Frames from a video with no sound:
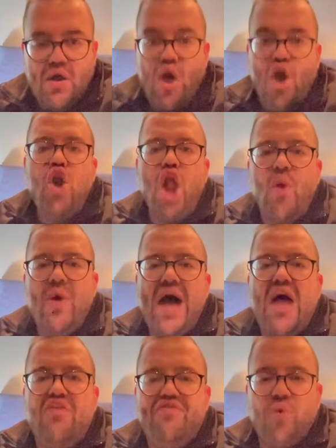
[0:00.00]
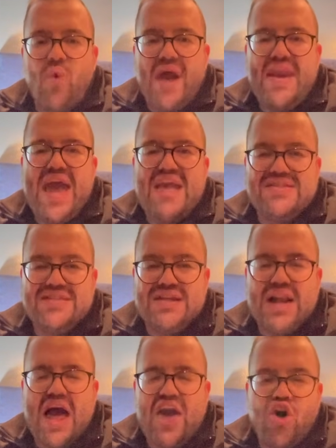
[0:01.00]
Lower alpha-1 acid
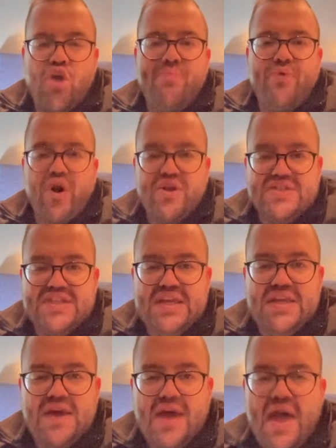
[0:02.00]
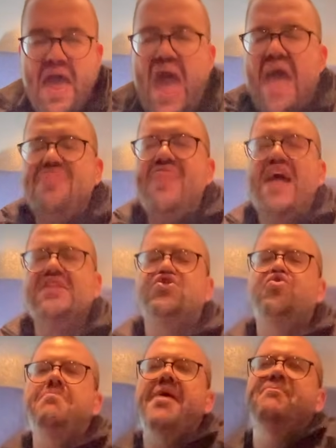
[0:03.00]
glycoprotein, and that's,
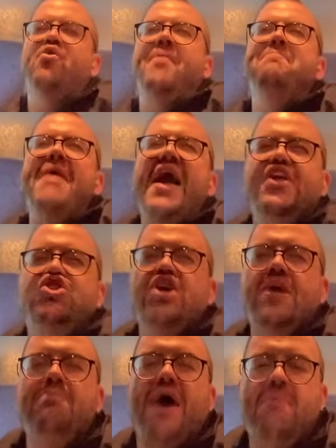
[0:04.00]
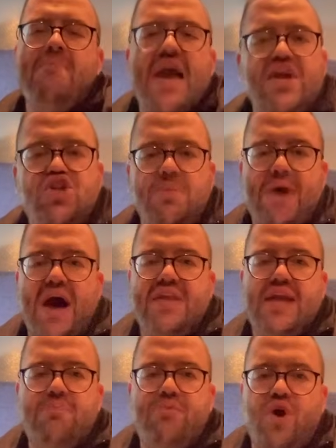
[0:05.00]
remember, a major
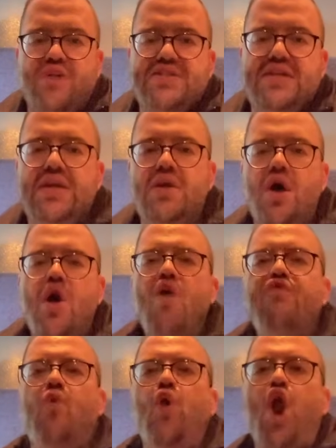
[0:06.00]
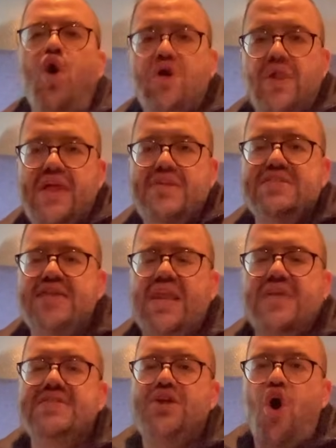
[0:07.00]
binding protein for local
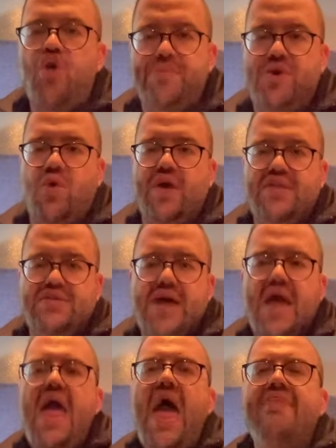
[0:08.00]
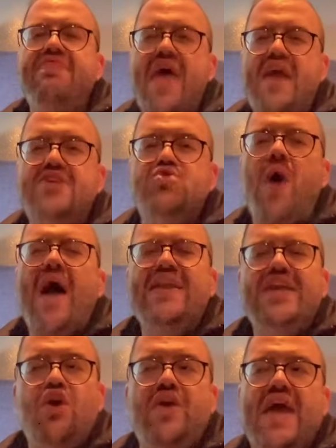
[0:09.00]
anesthetics and opioids. And that is why
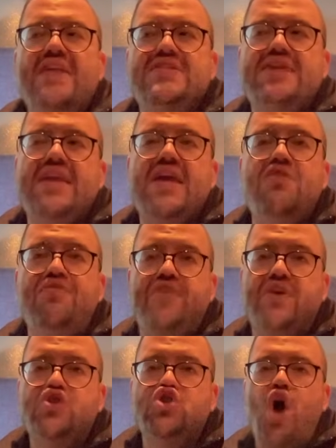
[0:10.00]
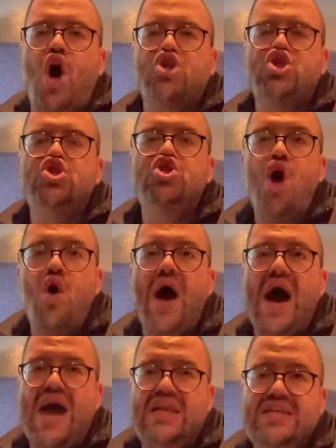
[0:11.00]
neonates and infants are so
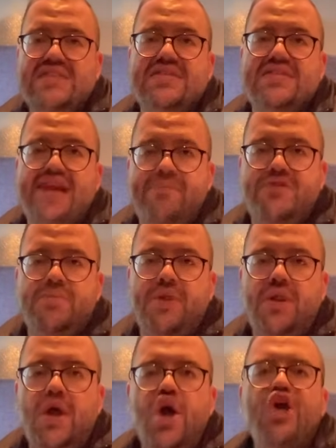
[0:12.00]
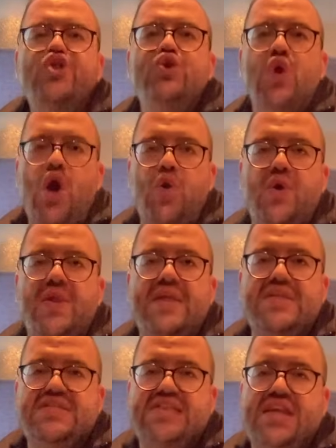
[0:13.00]
highly susceptible to local
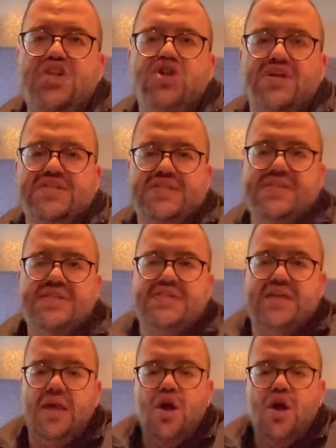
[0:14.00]
anesthetic toxicity,